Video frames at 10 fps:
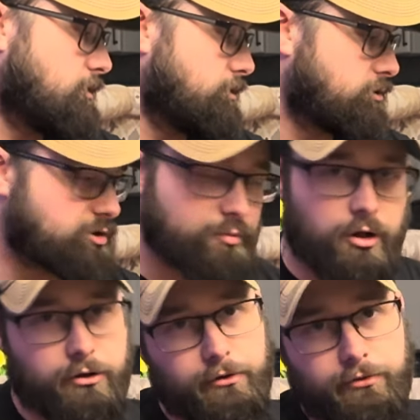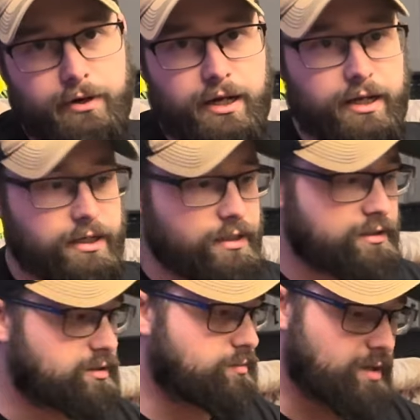your smaller
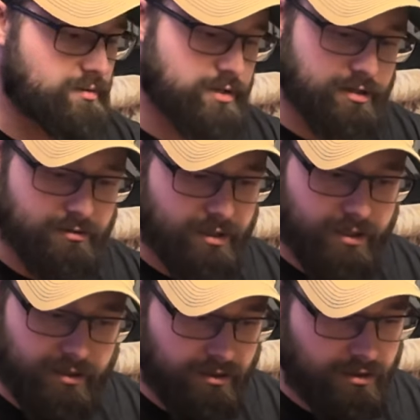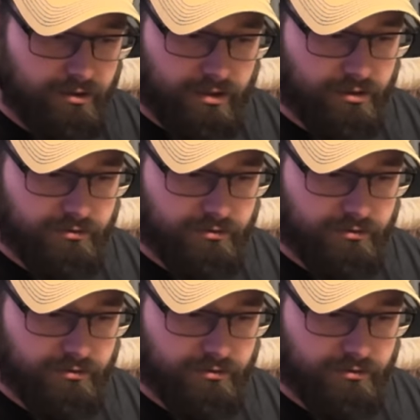380s, maybe like a